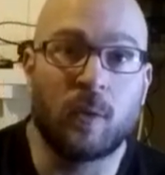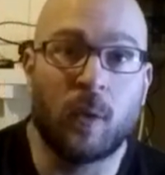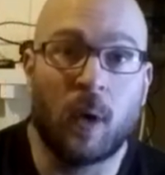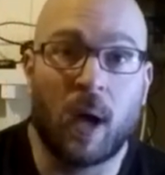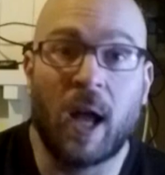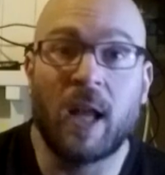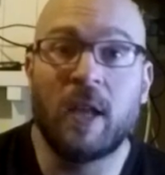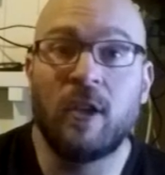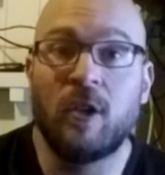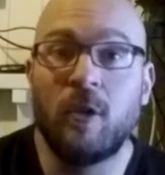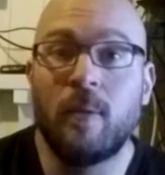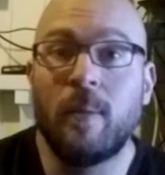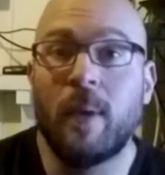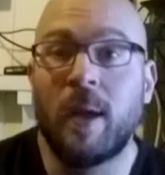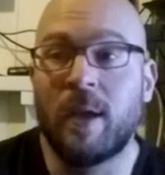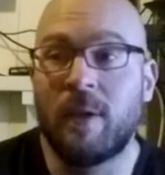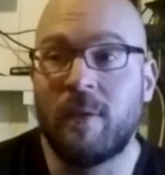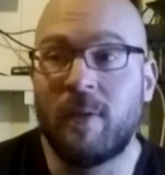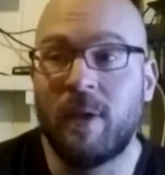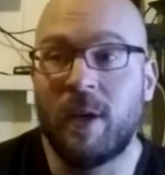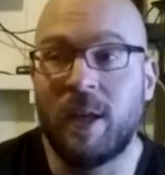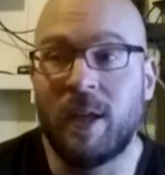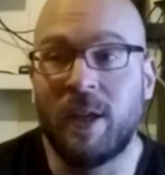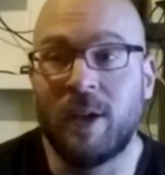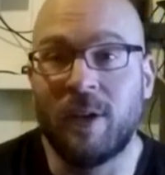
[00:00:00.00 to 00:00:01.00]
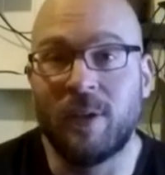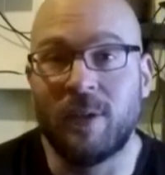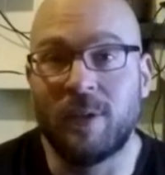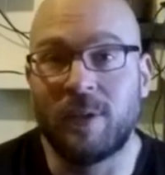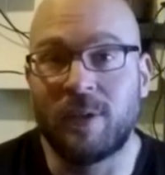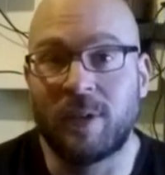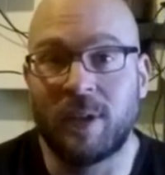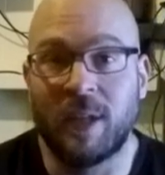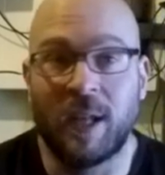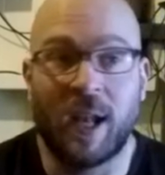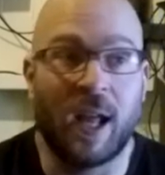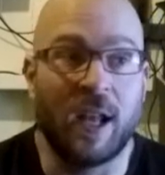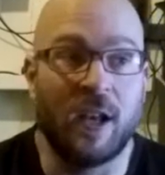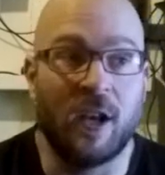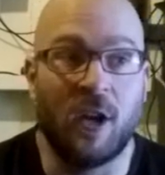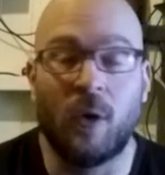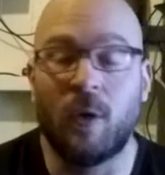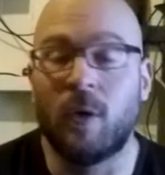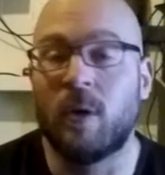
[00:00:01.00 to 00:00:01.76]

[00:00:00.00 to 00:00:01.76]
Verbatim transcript: Well, I do make videos that I know